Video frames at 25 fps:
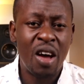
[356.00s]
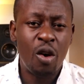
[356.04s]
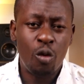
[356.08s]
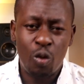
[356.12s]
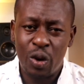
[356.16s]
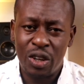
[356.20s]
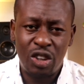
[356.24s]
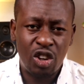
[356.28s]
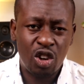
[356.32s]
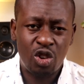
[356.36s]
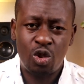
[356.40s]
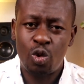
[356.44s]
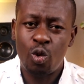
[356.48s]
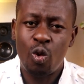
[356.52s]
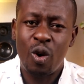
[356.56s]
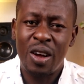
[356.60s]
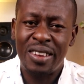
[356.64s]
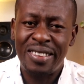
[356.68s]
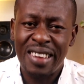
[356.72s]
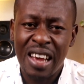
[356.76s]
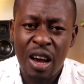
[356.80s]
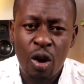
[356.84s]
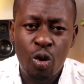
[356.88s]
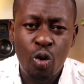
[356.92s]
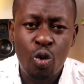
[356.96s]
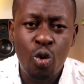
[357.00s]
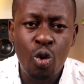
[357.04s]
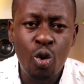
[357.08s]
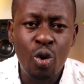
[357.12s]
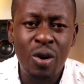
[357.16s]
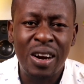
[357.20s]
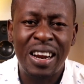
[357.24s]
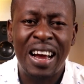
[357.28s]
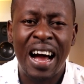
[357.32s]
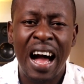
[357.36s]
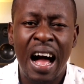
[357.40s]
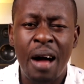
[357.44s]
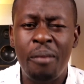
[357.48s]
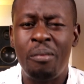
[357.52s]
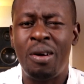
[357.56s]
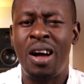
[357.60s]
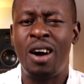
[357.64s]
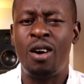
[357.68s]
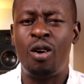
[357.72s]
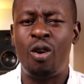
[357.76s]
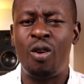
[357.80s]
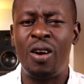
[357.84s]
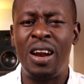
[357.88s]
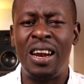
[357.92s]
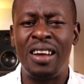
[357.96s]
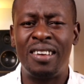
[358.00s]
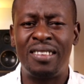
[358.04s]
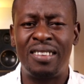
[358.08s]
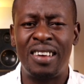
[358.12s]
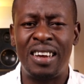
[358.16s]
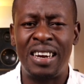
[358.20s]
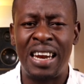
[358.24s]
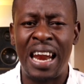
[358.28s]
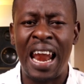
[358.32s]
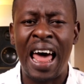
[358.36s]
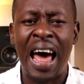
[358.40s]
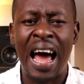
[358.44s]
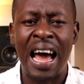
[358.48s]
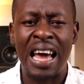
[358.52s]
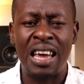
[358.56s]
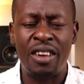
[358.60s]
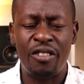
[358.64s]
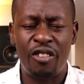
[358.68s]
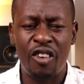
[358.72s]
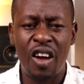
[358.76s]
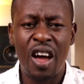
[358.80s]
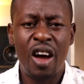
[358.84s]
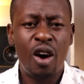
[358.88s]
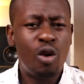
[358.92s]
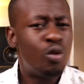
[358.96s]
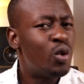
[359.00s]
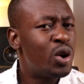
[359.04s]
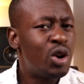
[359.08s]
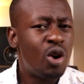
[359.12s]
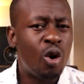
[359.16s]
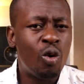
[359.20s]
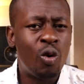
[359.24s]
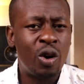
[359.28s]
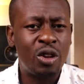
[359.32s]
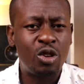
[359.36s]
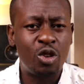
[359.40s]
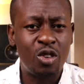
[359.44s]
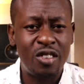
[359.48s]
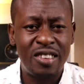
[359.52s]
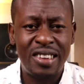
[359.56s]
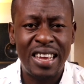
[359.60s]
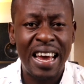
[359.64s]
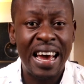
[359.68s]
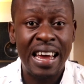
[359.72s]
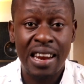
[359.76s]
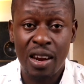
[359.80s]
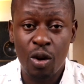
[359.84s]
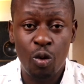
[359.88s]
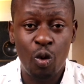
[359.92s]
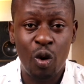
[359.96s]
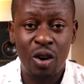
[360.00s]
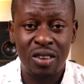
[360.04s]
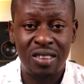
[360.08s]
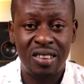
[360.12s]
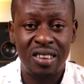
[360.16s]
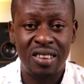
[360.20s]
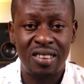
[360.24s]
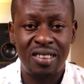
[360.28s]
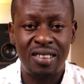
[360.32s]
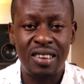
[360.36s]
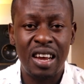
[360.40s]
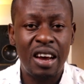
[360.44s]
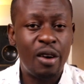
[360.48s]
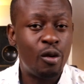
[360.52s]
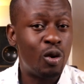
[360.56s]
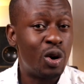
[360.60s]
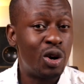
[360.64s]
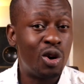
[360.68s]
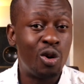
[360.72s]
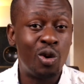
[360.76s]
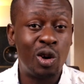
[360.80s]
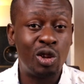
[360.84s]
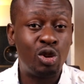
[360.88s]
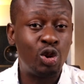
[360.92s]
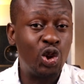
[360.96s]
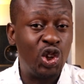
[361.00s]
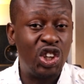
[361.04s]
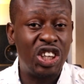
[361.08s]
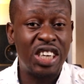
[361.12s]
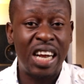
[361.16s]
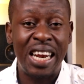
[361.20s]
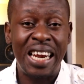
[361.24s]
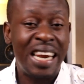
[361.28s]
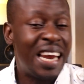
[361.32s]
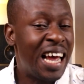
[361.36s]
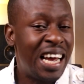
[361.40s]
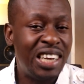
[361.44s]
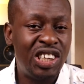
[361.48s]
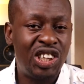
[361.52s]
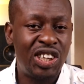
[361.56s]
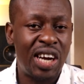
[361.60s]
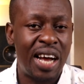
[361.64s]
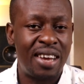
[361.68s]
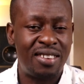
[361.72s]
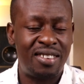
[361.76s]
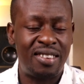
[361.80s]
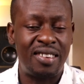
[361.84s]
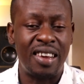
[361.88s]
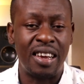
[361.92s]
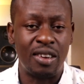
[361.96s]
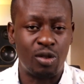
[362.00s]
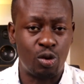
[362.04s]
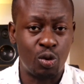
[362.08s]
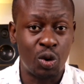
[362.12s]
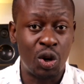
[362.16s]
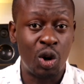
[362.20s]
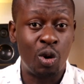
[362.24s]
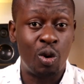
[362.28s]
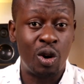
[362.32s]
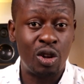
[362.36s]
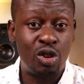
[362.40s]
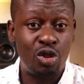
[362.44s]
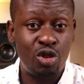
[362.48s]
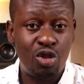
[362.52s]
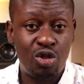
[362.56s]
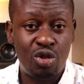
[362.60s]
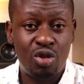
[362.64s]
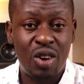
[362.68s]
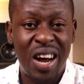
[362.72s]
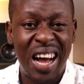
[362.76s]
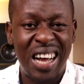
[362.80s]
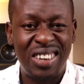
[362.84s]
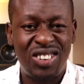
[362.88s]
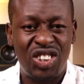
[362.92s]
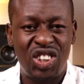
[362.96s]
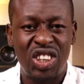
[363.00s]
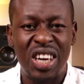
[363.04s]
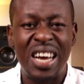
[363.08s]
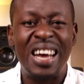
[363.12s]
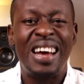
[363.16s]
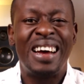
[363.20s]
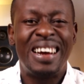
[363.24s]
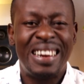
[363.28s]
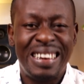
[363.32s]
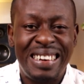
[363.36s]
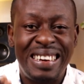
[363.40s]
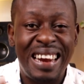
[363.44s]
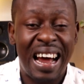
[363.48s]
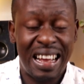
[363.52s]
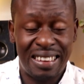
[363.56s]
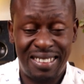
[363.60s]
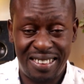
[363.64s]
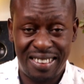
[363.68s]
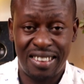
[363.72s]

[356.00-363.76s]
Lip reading: We just want a cool, calm and collected life. We don't want to steer any waters. We don't want to challenge ourselves. We don't want to stretch. That